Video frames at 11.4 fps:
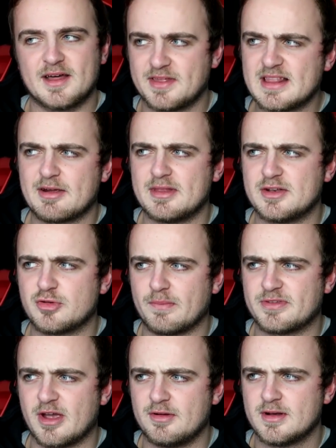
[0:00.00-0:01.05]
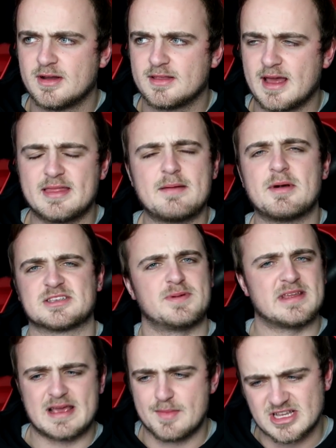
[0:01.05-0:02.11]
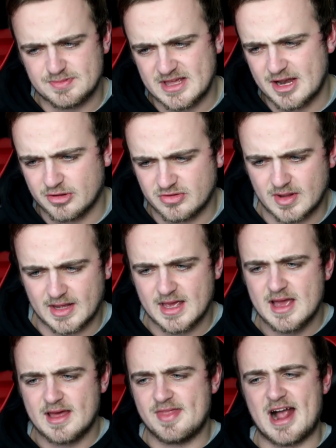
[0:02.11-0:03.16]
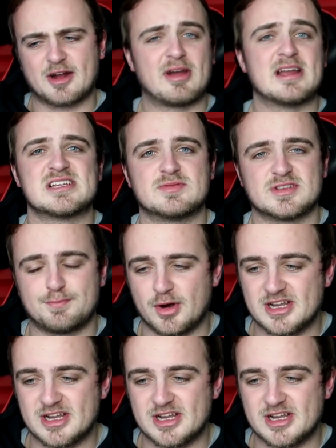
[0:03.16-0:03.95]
I think they're in the drop zone. They must be. They're not doing that great in terms of